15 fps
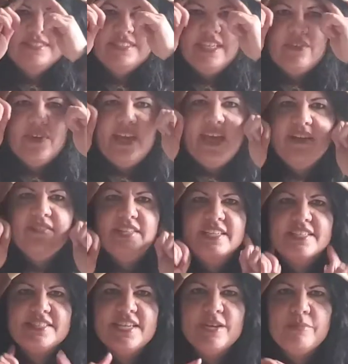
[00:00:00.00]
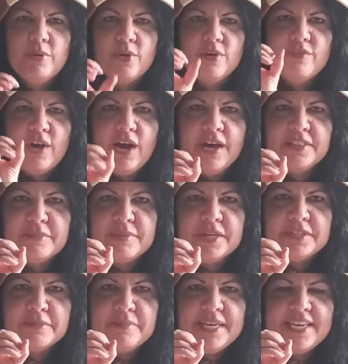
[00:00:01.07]
There we have an example of
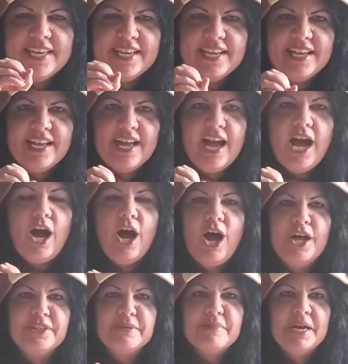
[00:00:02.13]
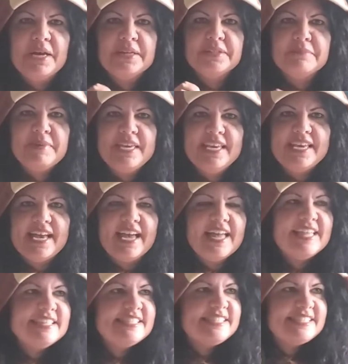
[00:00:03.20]
onomatopoeia. Onomatopoeia,
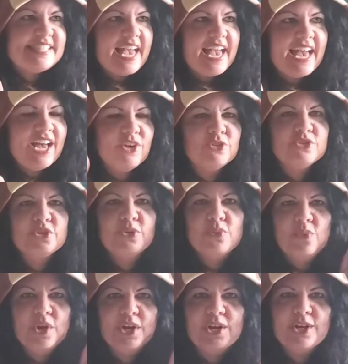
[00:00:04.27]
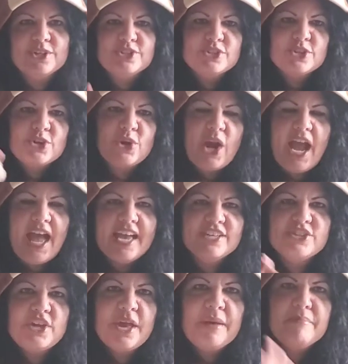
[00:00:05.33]
sound words.
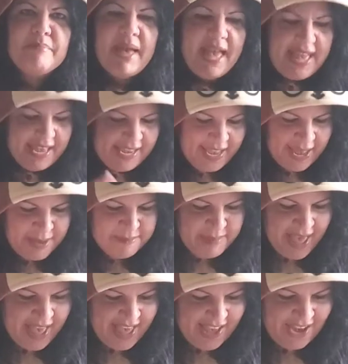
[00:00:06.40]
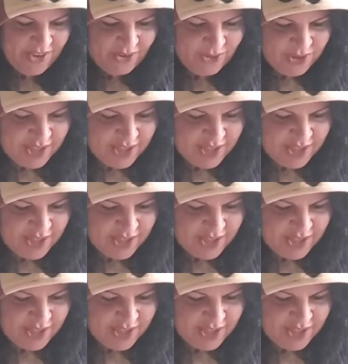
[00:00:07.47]
Crash, bang, pow.